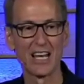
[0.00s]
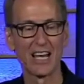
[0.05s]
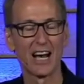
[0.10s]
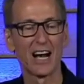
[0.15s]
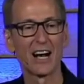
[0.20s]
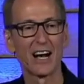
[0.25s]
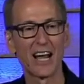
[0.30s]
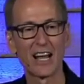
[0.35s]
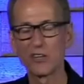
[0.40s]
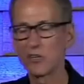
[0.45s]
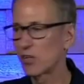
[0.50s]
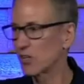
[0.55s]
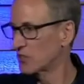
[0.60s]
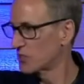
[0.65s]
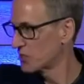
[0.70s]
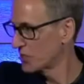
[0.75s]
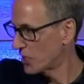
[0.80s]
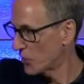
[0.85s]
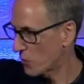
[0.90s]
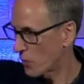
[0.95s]
And you can
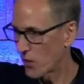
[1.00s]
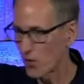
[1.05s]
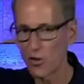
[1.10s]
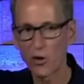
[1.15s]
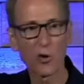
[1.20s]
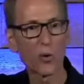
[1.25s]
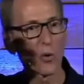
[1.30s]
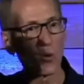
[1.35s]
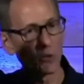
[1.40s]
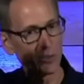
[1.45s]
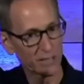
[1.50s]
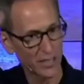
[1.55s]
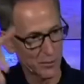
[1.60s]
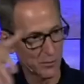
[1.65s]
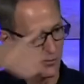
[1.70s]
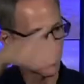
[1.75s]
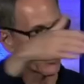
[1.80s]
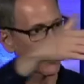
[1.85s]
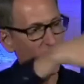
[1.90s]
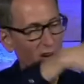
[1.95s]
see where the
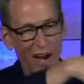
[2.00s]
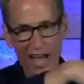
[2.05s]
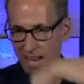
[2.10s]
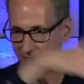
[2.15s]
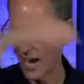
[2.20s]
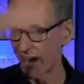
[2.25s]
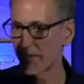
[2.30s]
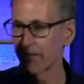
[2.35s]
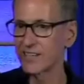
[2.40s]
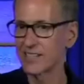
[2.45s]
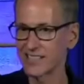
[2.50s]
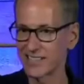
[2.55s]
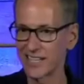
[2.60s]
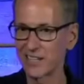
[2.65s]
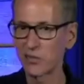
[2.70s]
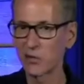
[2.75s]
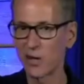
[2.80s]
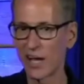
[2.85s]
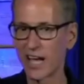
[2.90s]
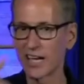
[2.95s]
holdups are at every
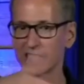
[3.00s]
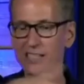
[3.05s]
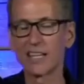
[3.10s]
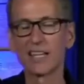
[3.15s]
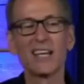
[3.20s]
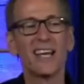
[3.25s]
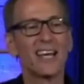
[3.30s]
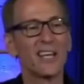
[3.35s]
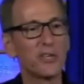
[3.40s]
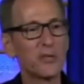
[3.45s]
single exit.